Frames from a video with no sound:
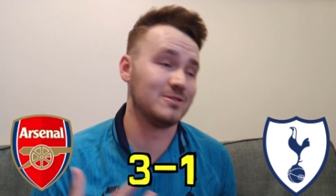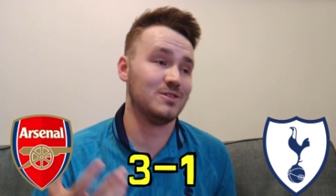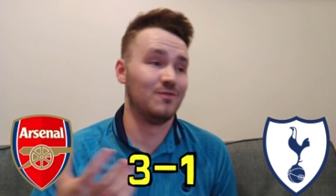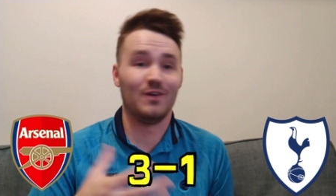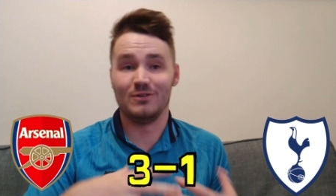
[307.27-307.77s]
which
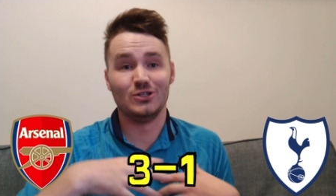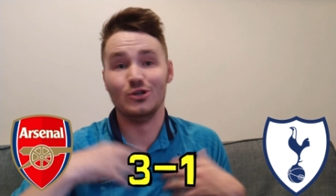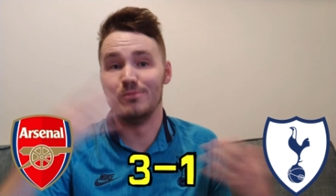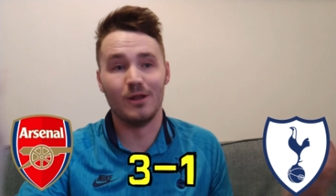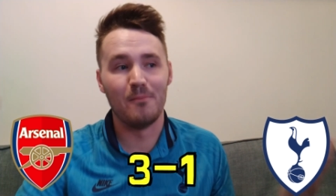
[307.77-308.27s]
is a very
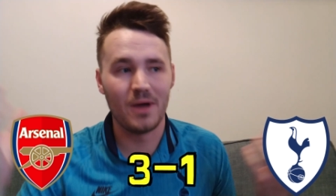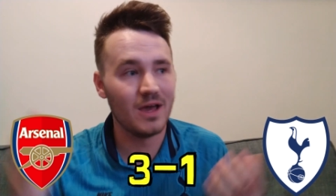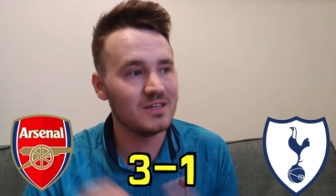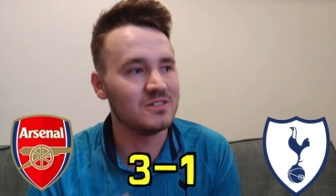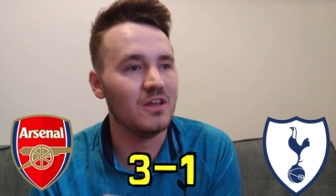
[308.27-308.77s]
jubilant
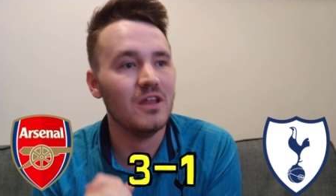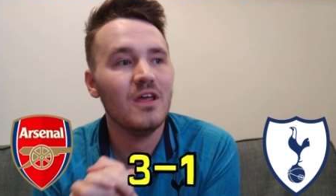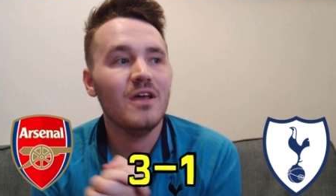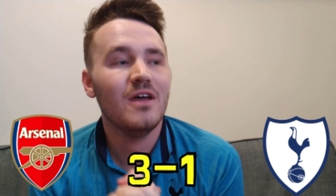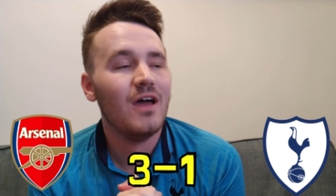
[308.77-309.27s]
person.
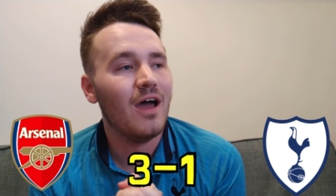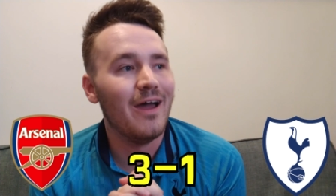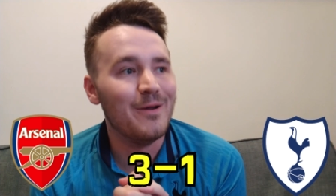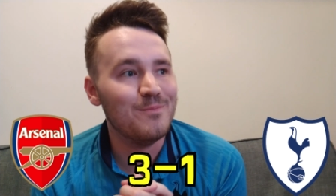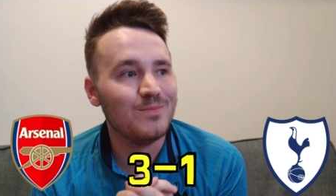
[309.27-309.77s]

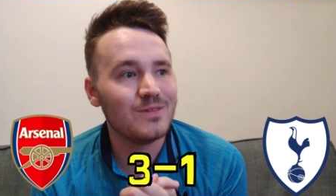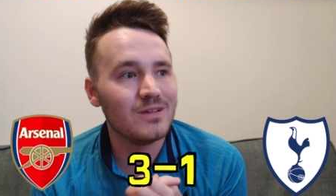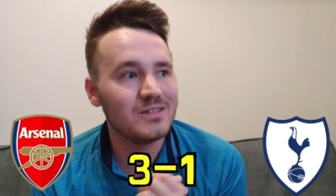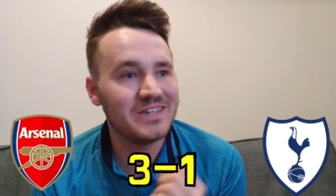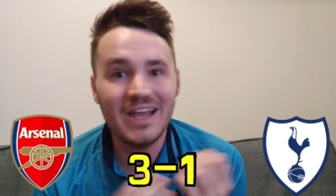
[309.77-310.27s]
Um,
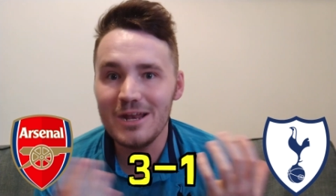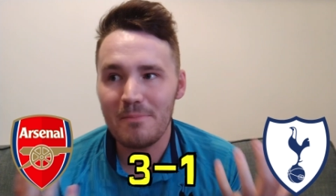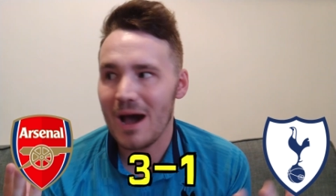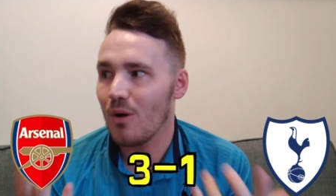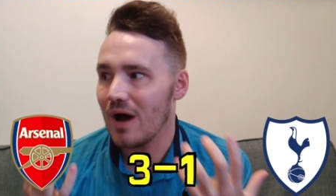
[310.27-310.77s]
saying
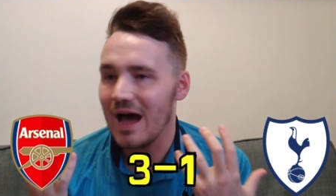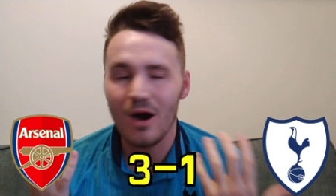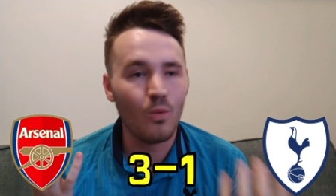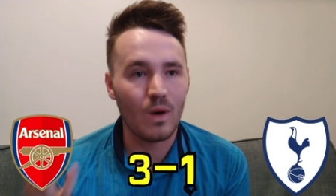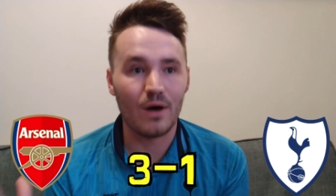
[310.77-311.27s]
about
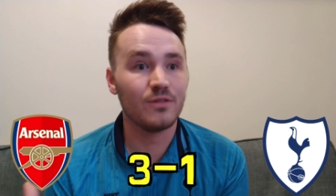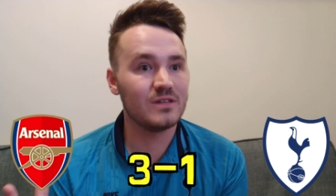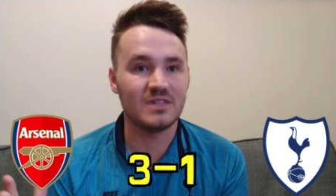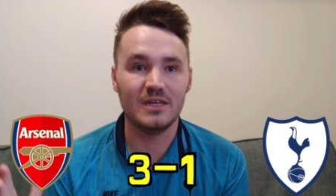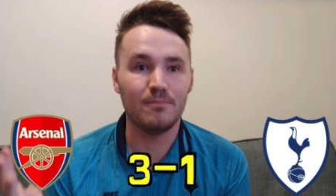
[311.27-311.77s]
how well the
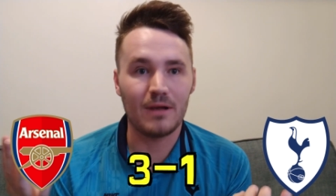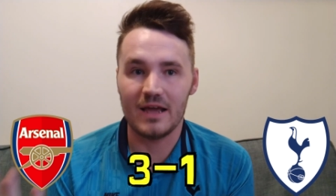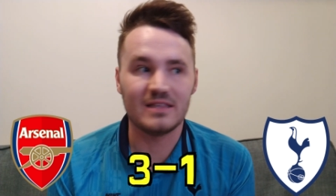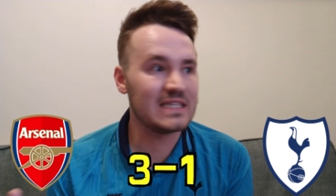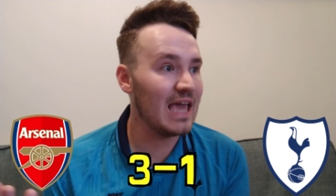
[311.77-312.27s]
team
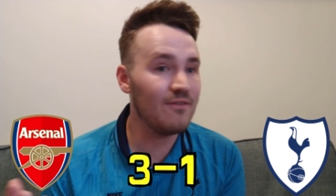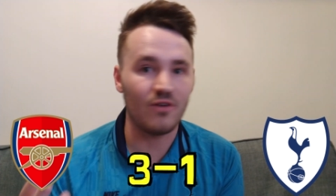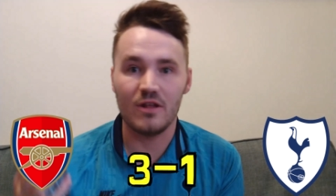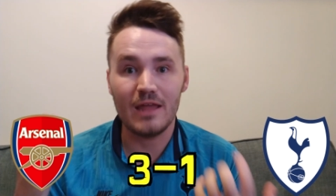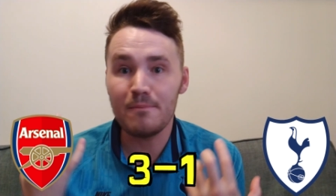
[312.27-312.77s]
played
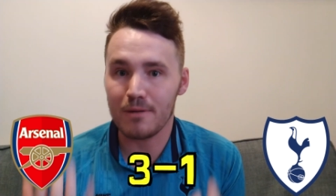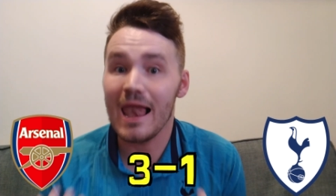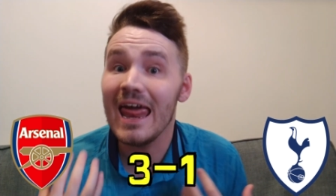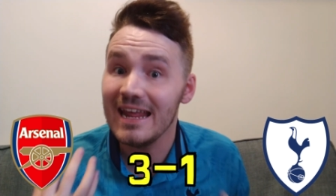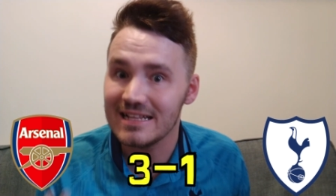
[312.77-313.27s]
together. And they
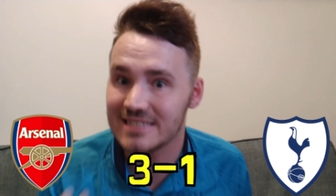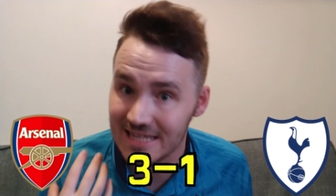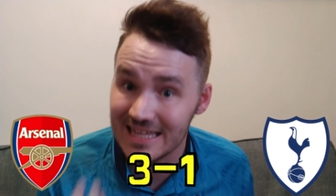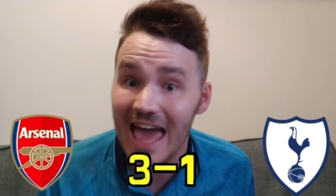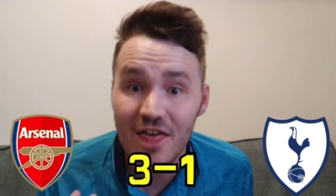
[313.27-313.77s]
played
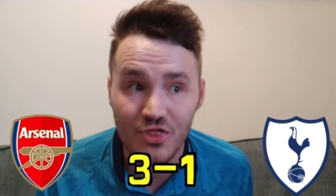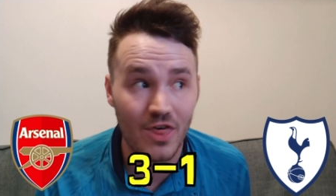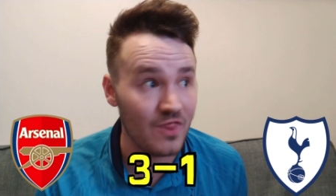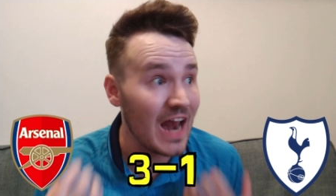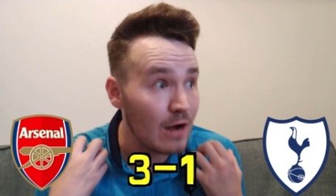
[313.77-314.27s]

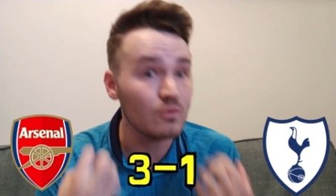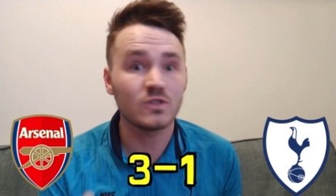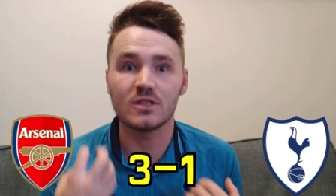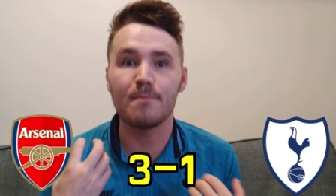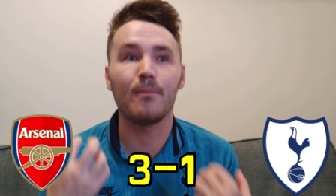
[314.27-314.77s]
together. That
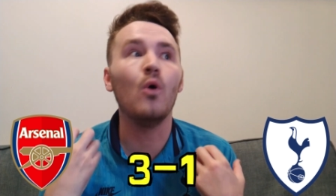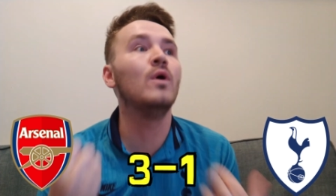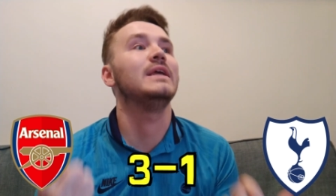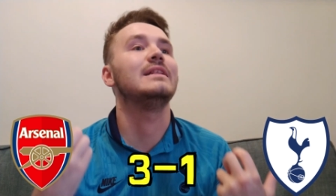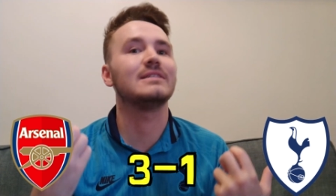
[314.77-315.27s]
was the
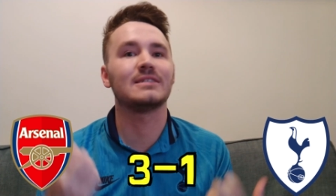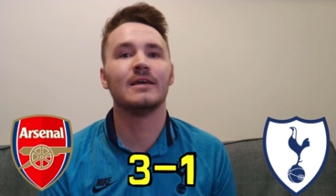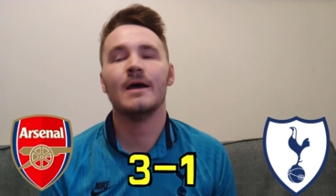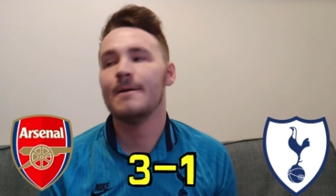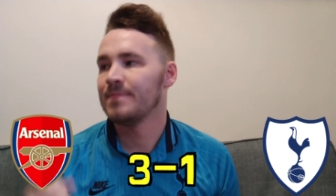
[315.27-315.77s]
point.
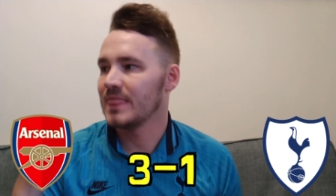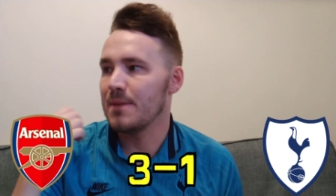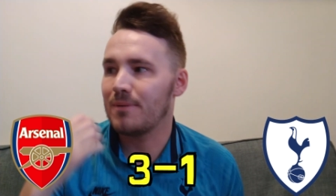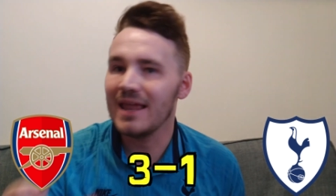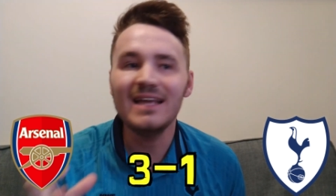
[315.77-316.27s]
They
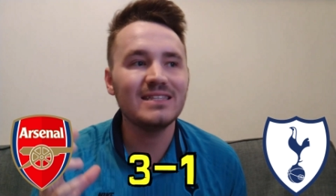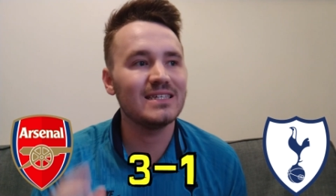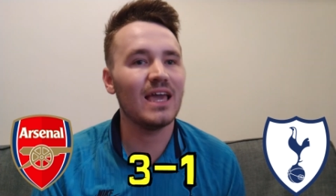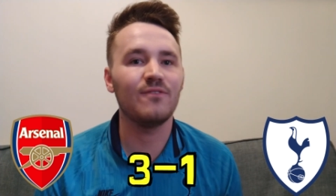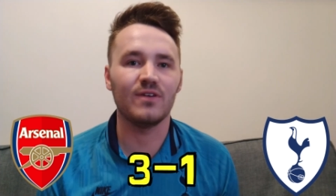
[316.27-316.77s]
played
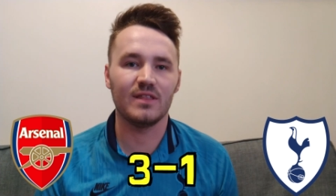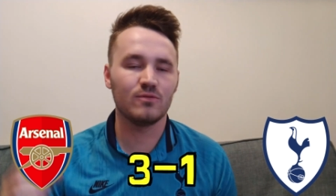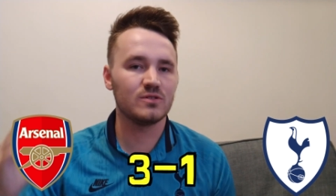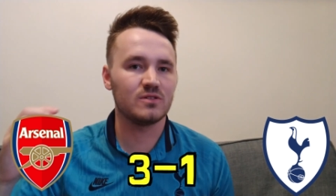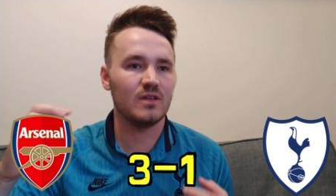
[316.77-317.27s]
together. There
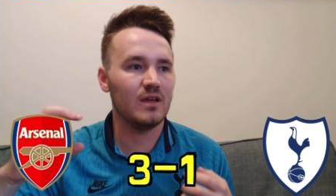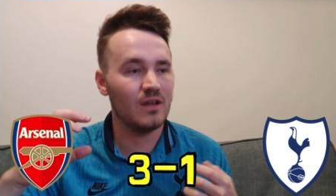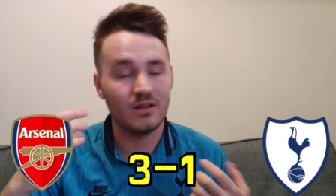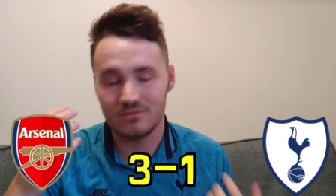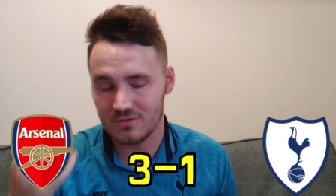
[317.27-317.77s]
was, and,
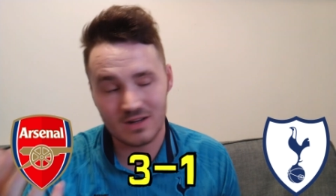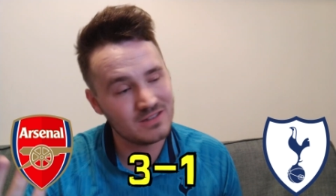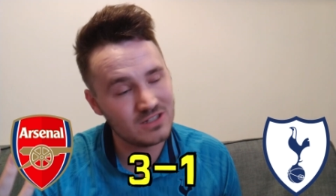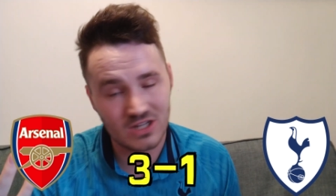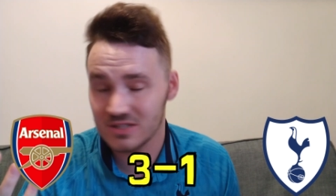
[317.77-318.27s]
and
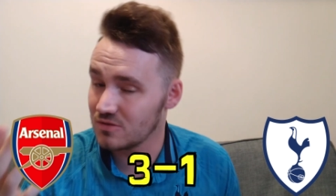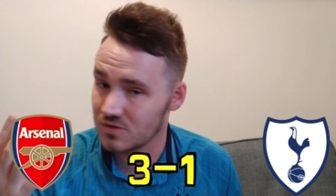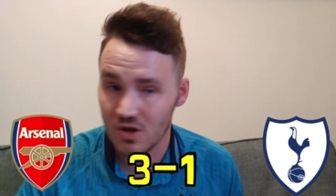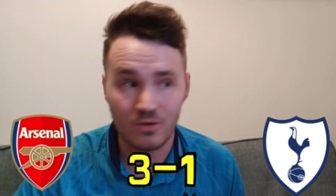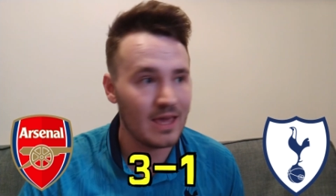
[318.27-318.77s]
granted, yes, there
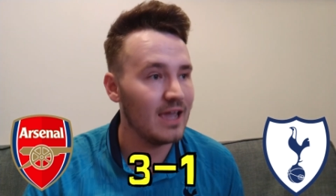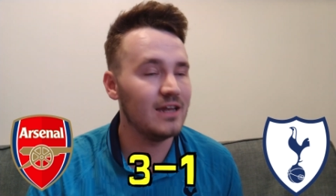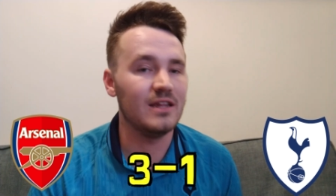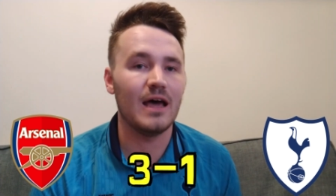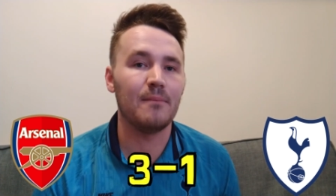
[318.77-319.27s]
was no
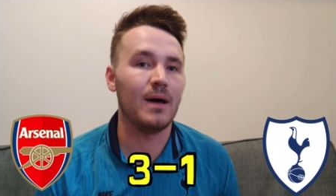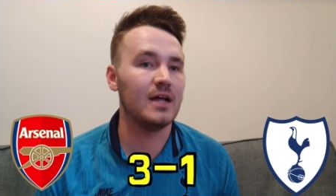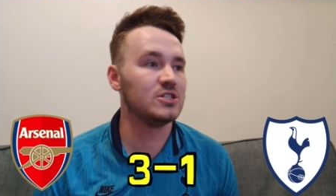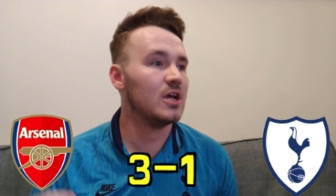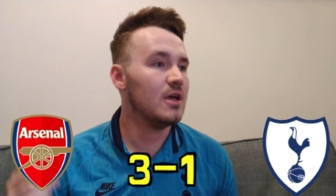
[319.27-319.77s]
Kane in that
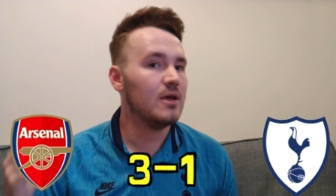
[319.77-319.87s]
match.